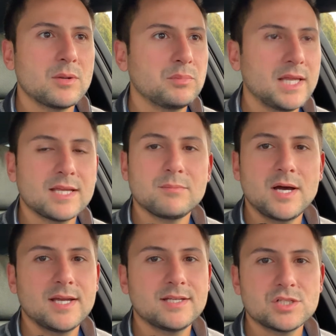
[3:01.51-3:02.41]
a blank
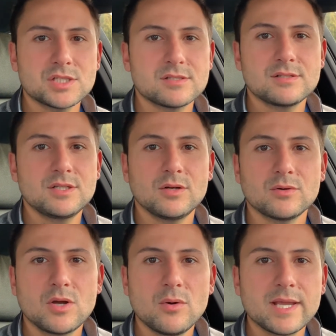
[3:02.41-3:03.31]
mind, and just,
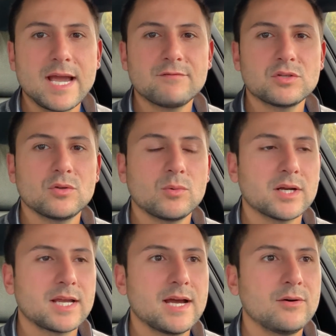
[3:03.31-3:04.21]
going after the
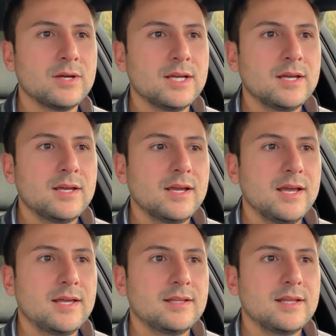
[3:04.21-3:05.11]
workout
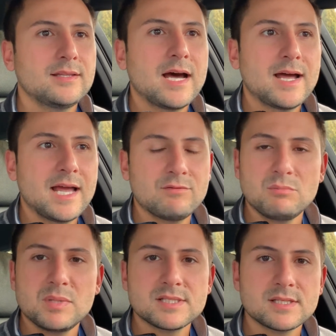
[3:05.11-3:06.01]
and not
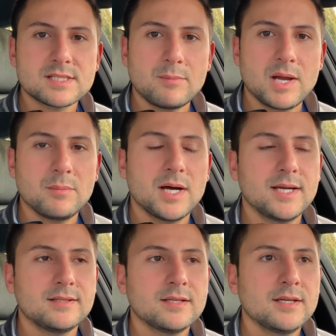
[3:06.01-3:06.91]
having business on my
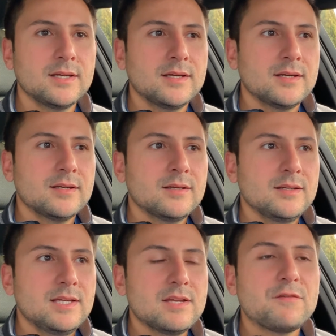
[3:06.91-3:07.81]
mind.
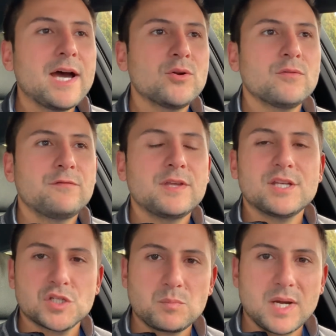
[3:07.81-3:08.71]
If I don't
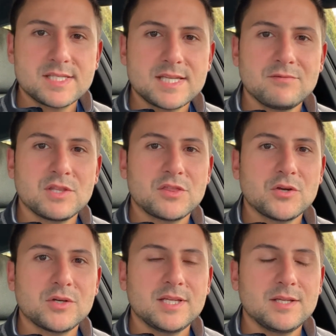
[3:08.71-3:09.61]
finish by
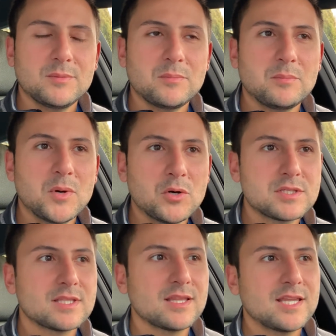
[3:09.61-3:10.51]
7:30,
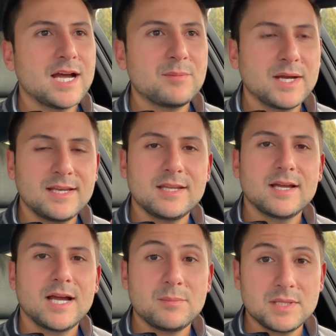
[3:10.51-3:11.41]
most of the time I
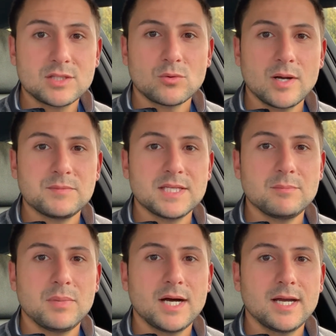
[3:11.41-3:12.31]
am
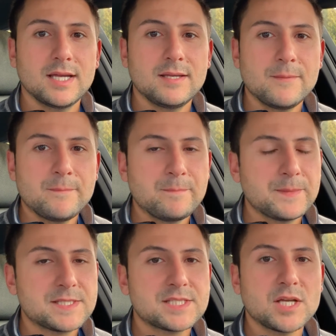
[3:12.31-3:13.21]
interrupted by
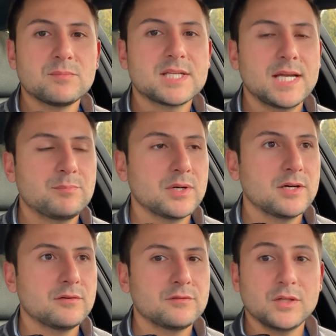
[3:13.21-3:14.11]
some type
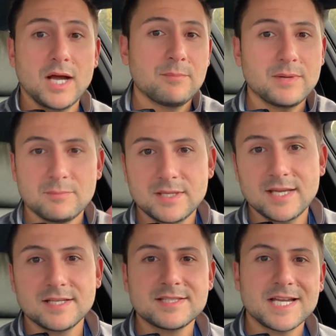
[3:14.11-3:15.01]
of, I'm
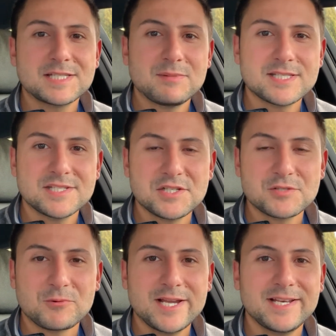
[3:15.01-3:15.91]
getting text
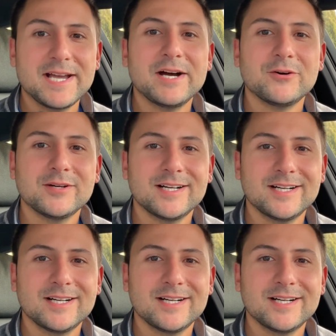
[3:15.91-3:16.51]
messages right now